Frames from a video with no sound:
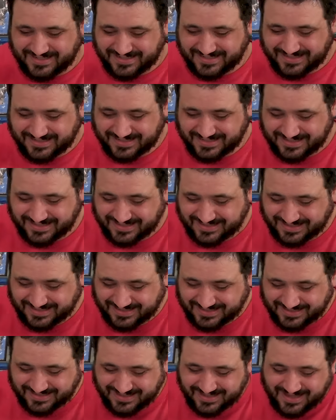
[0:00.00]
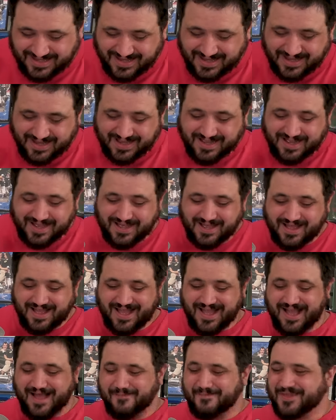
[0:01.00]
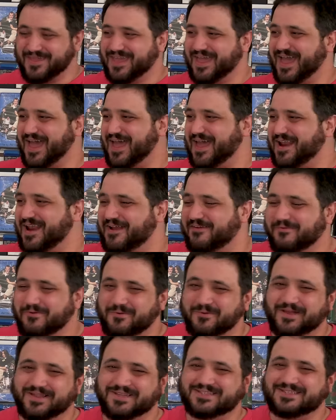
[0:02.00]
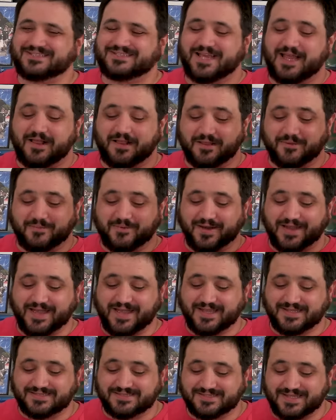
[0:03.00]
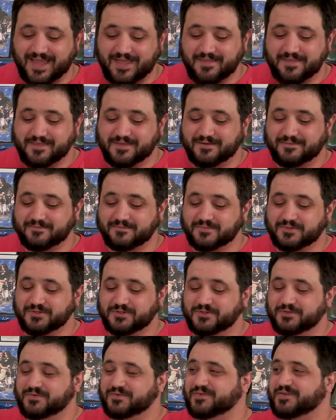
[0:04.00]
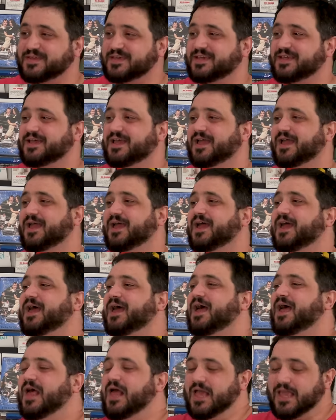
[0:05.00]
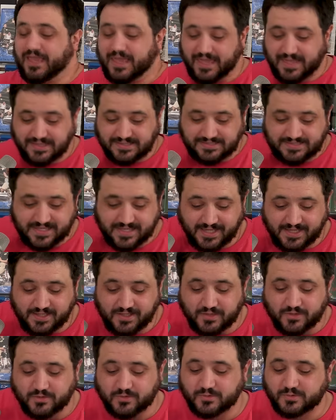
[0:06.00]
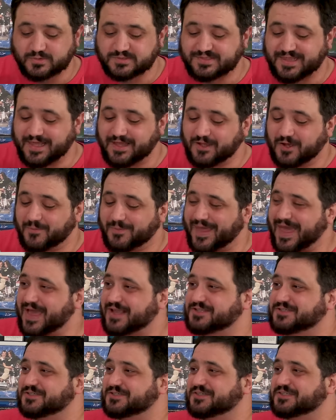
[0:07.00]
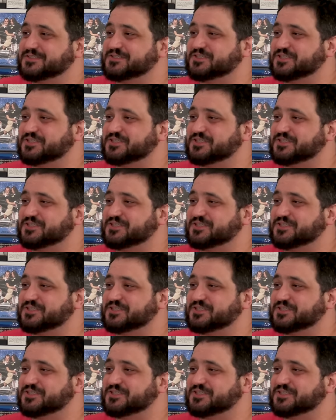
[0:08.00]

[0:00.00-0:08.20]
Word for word: or tea. But yeah, and everyone celebrates, and the movie continues. They go back to the